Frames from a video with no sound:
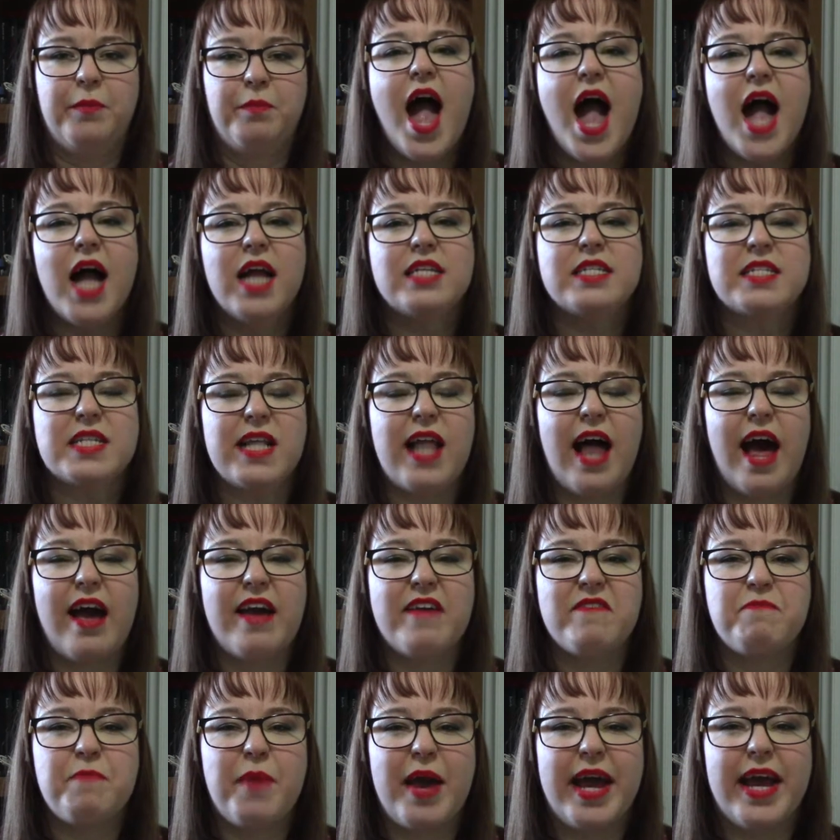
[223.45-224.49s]
And
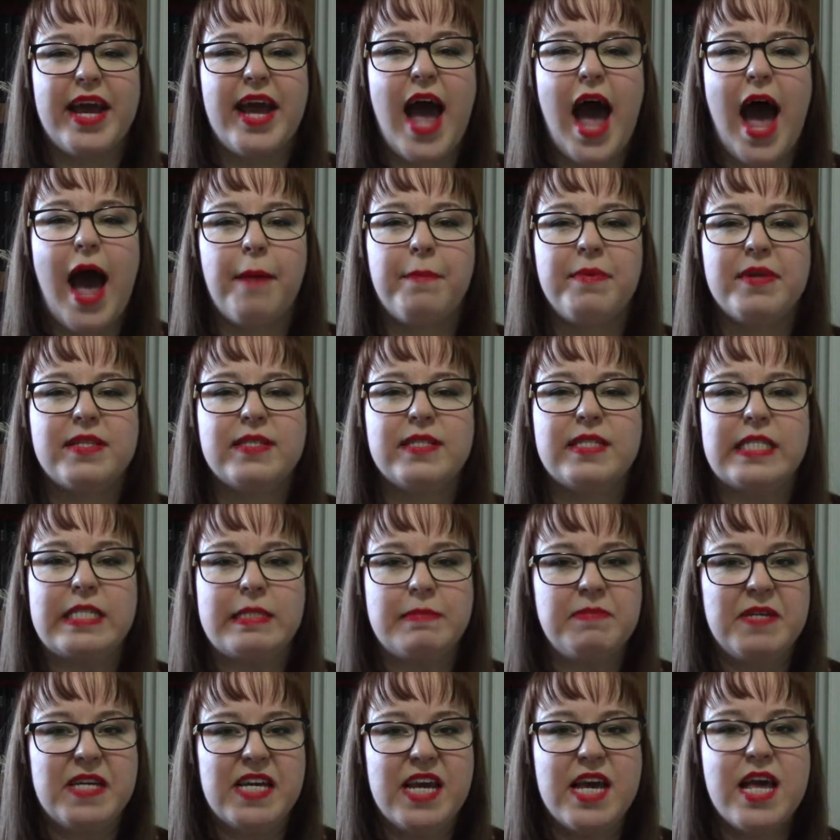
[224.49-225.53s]
Live Bay happens to
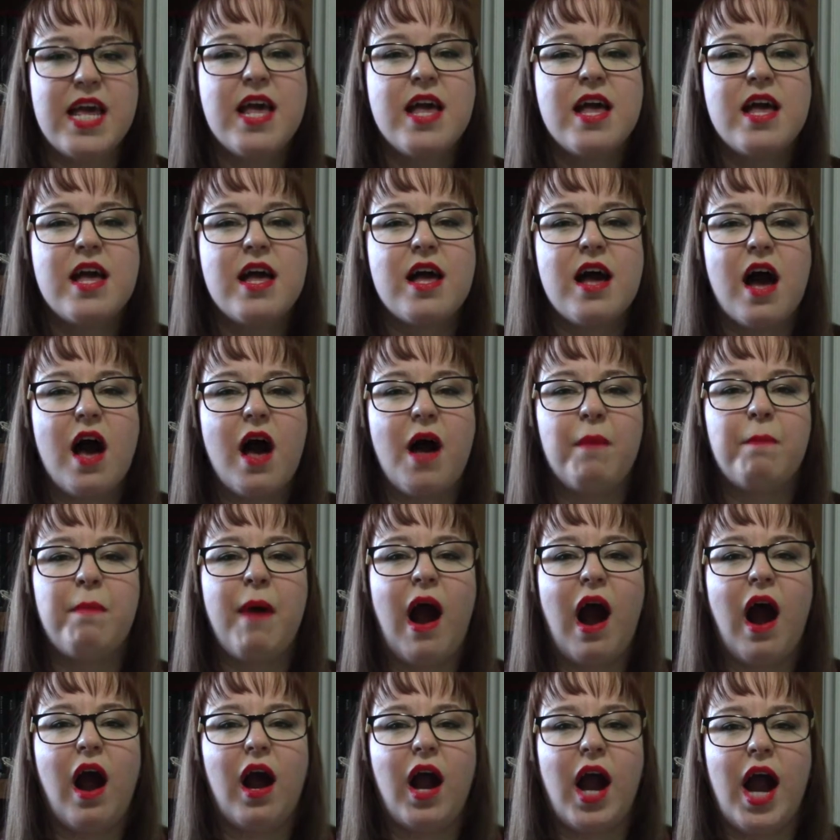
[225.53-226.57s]
be a
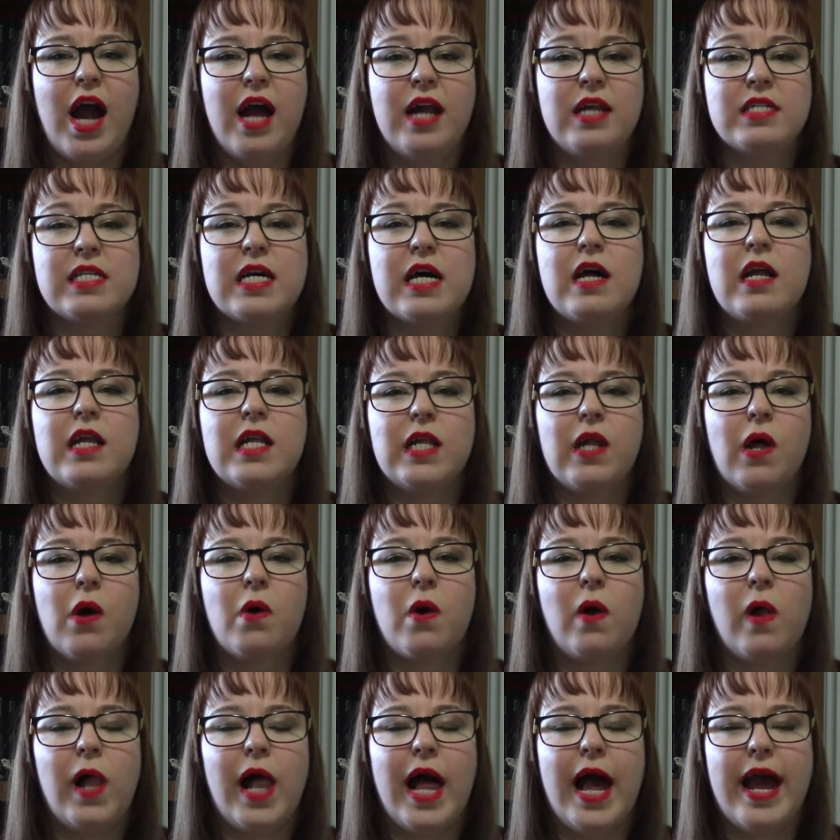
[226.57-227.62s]
bar and
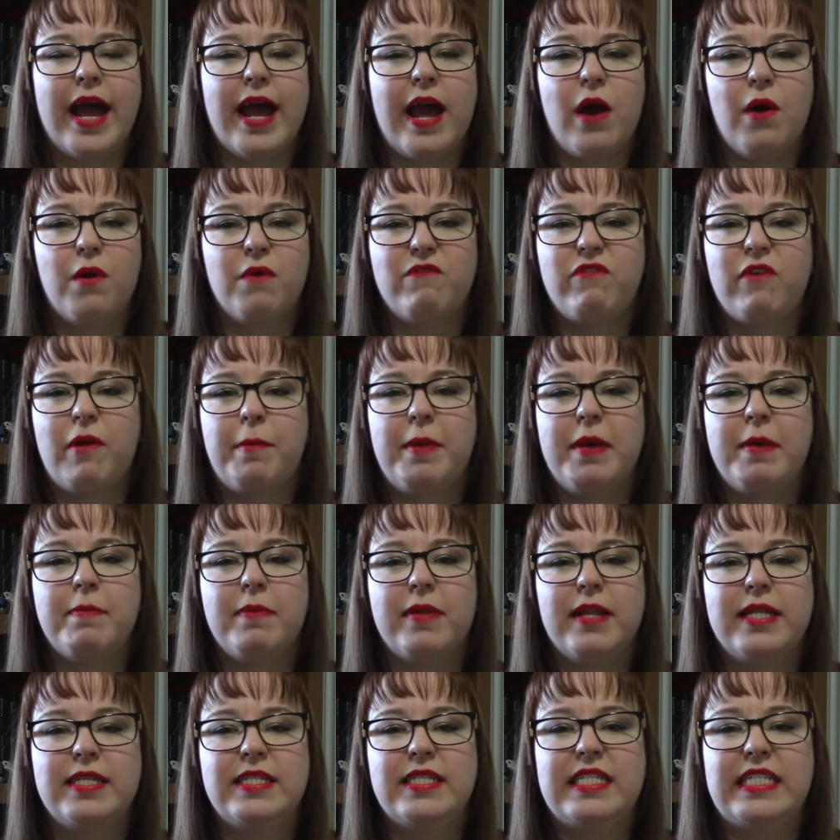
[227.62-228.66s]
local hangout for people
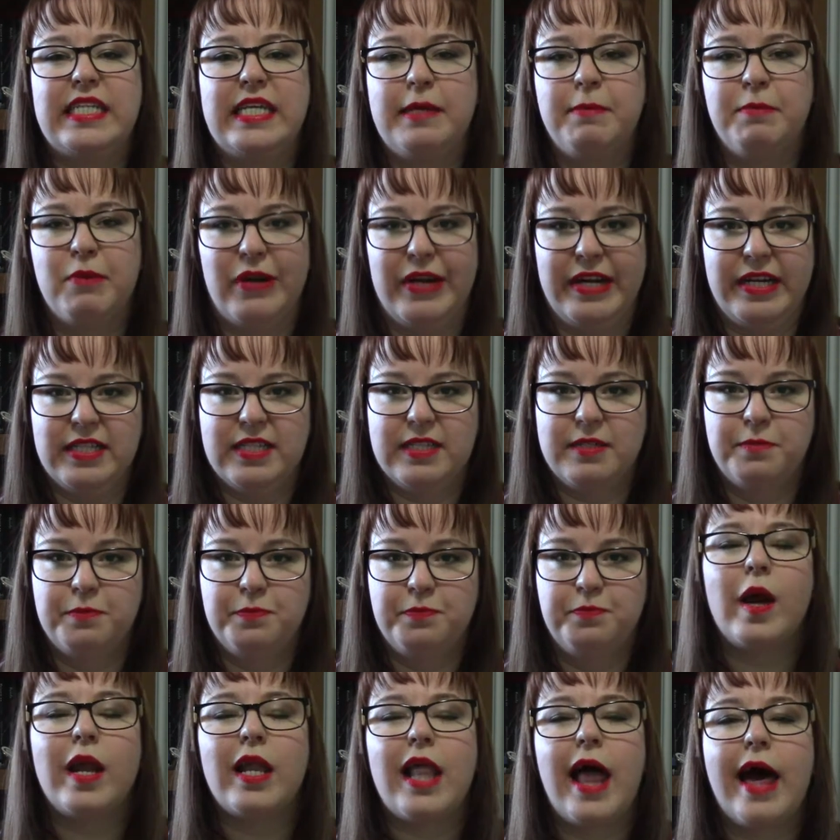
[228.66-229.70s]
in Seabreeze.
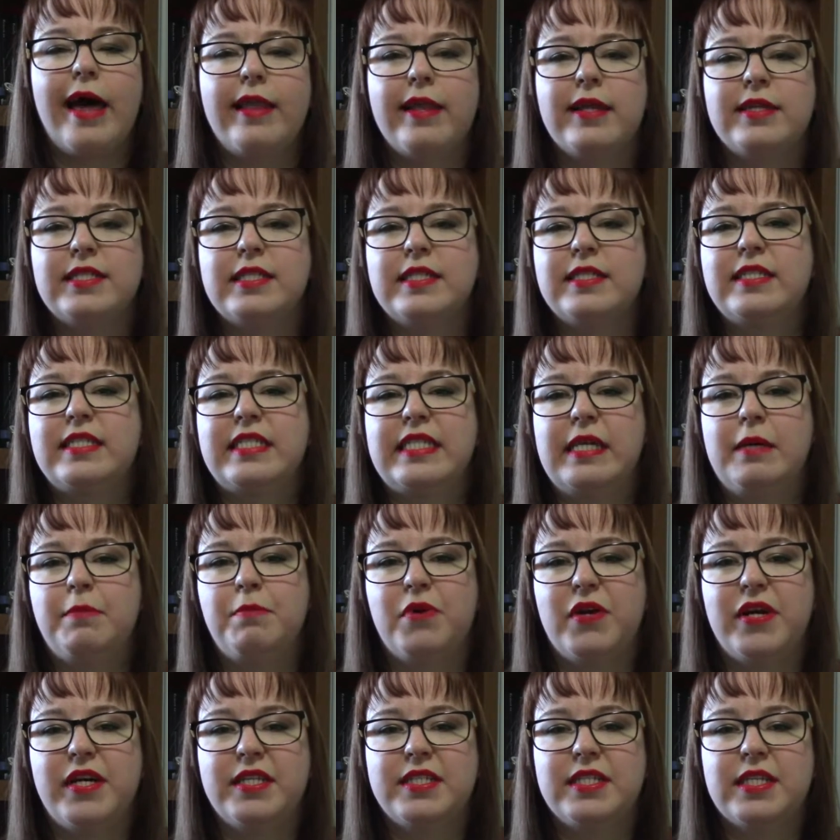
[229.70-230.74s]
When Lila's in
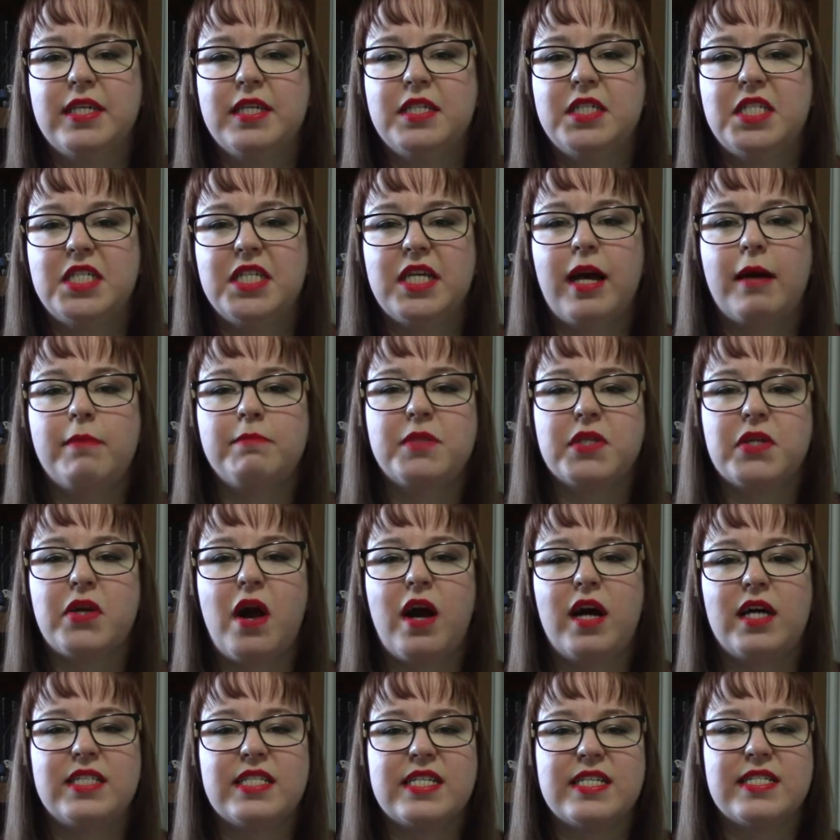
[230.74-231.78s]
Seabreeze, she comes
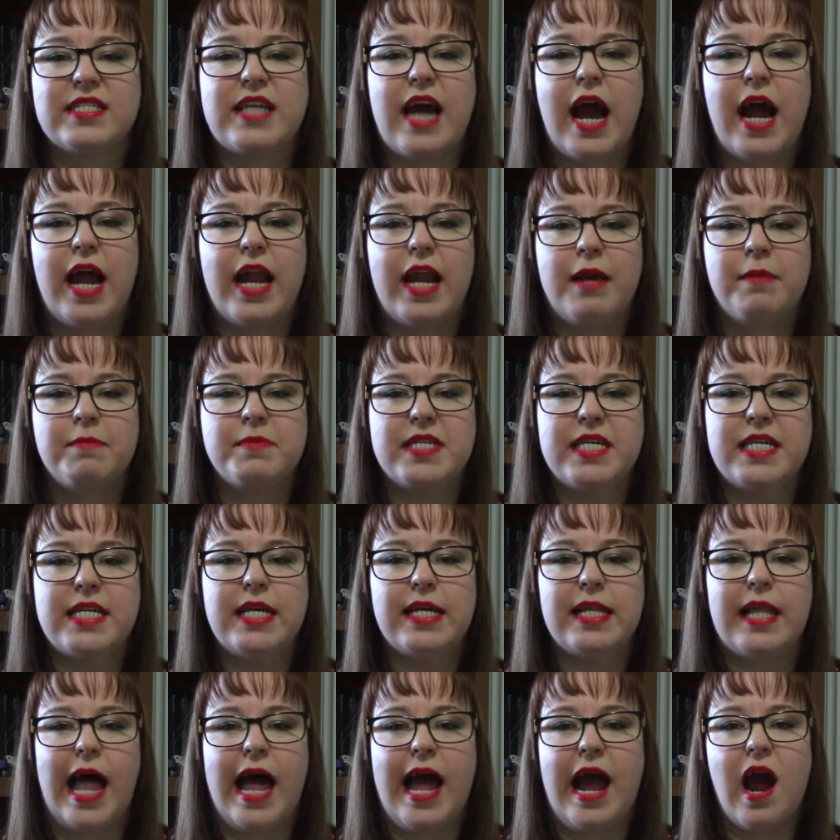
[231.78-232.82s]
across this guy named
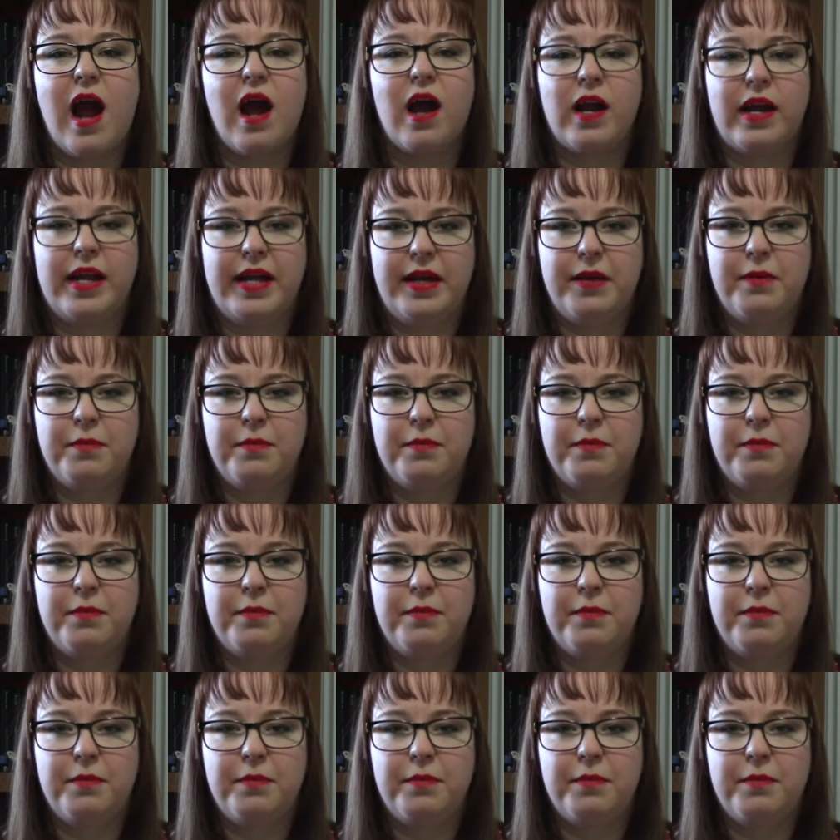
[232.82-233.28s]
Eli Hardy.